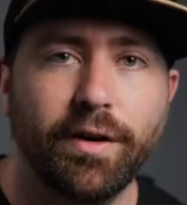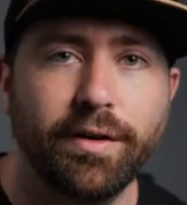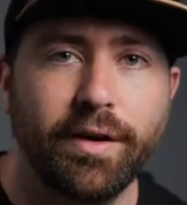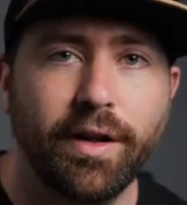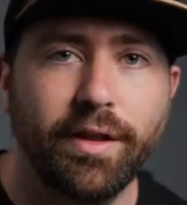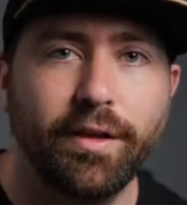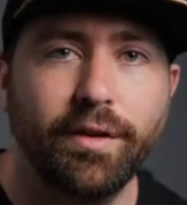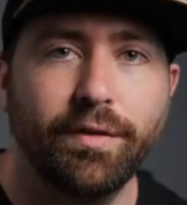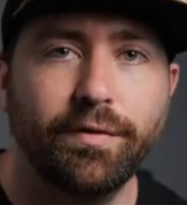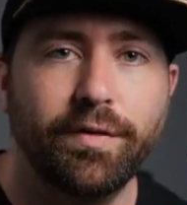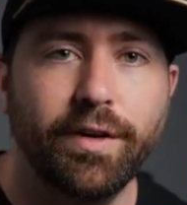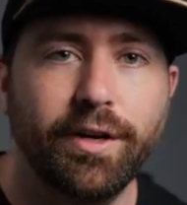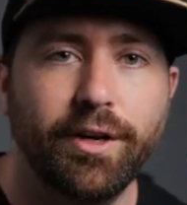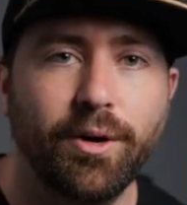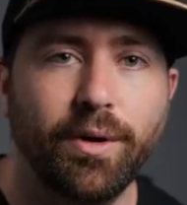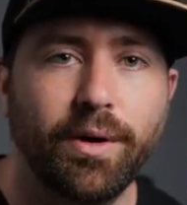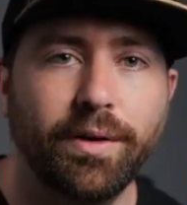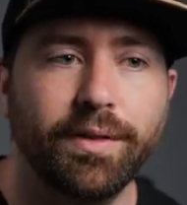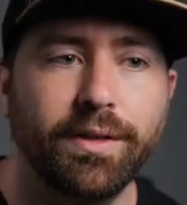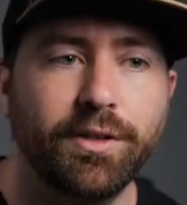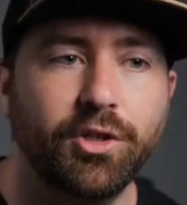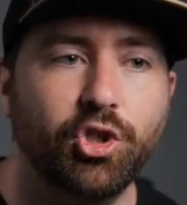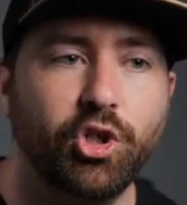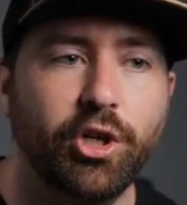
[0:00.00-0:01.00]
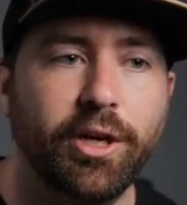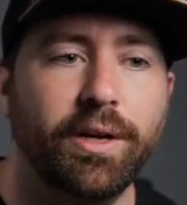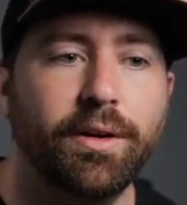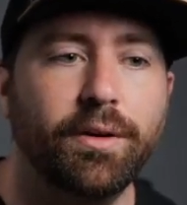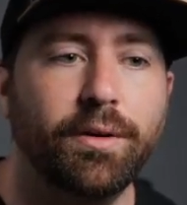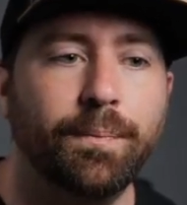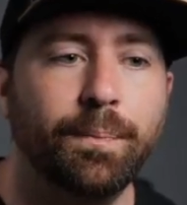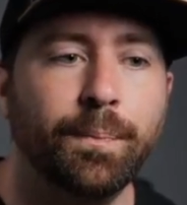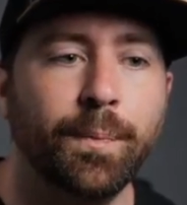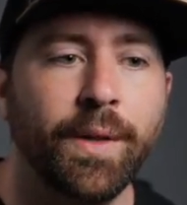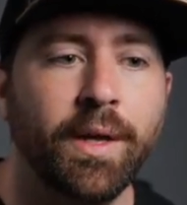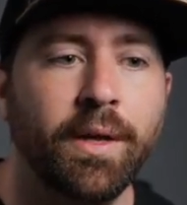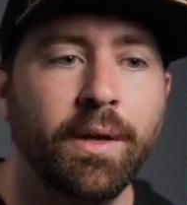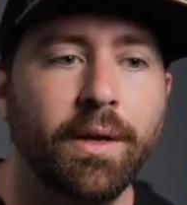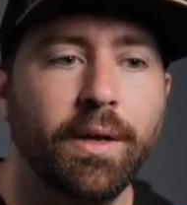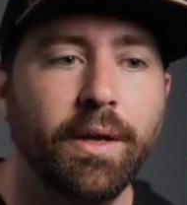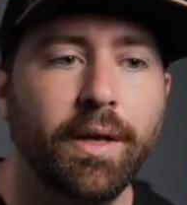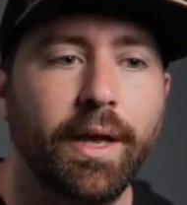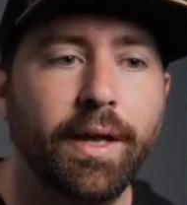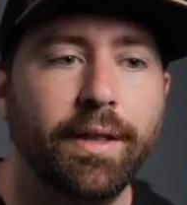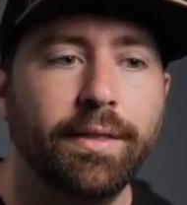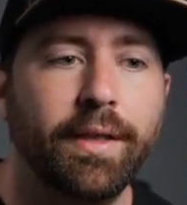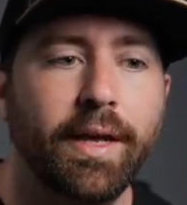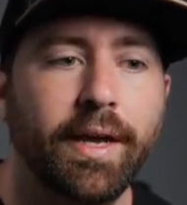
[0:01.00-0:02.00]
another video on this channel.
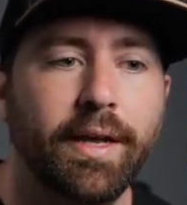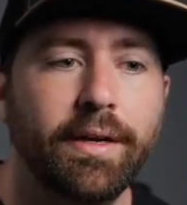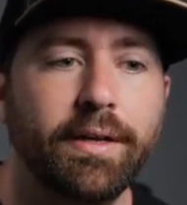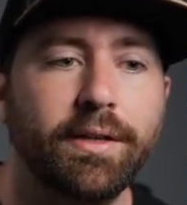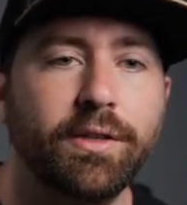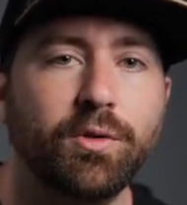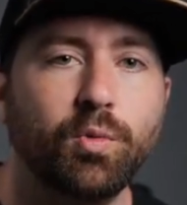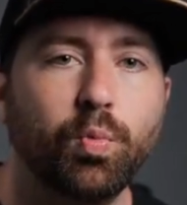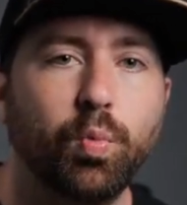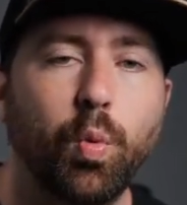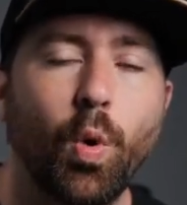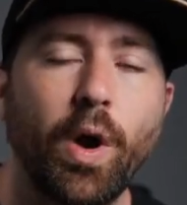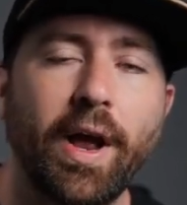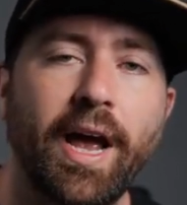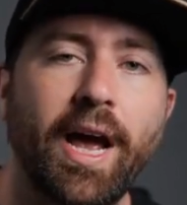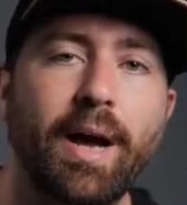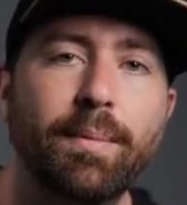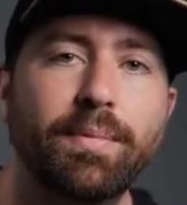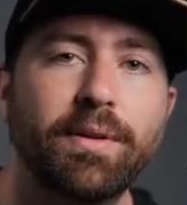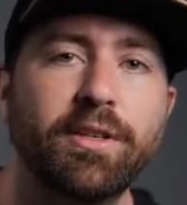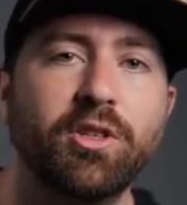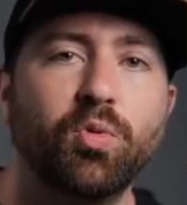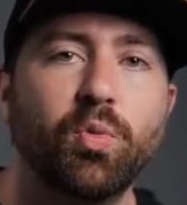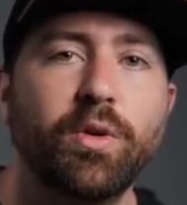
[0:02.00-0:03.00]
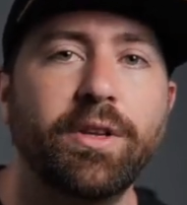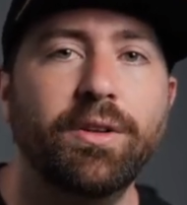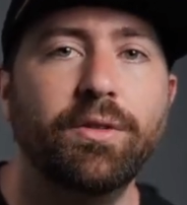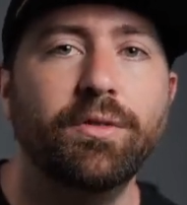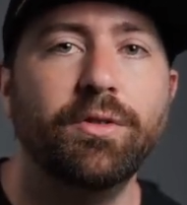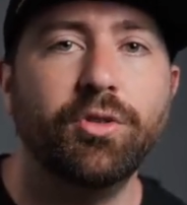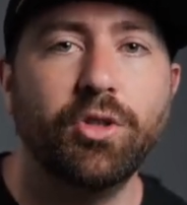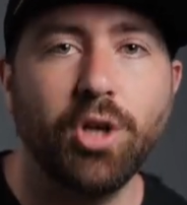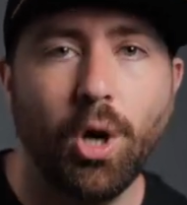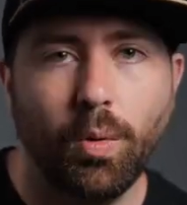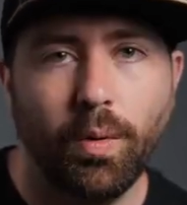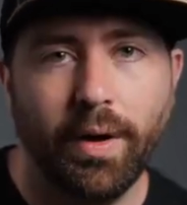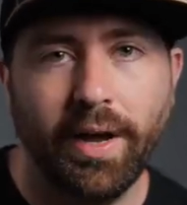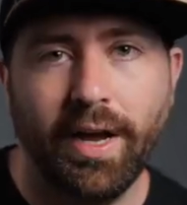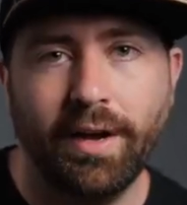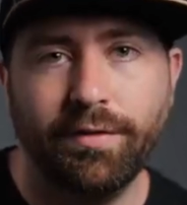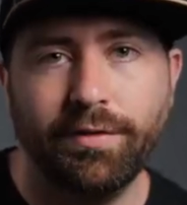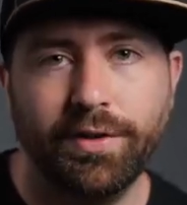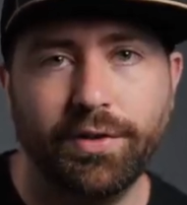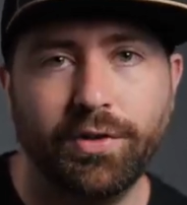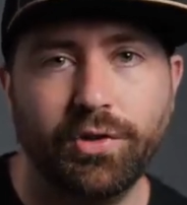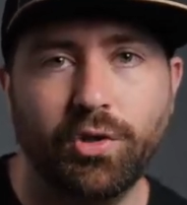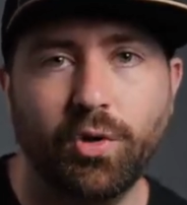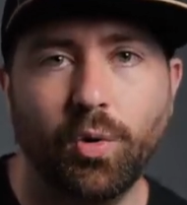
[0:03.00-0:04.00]
And that is what happens when you don't have
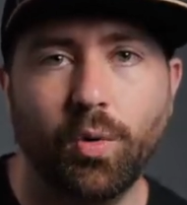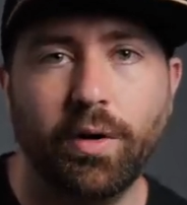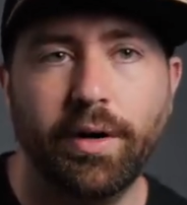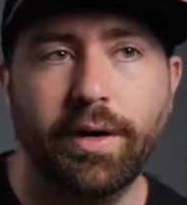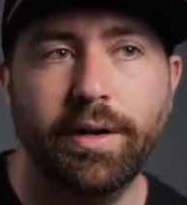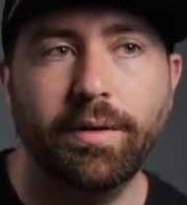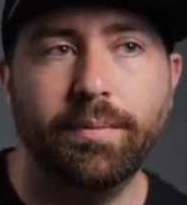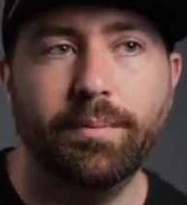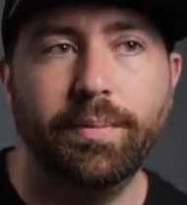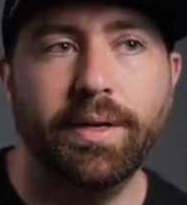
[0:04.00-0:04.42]
a story.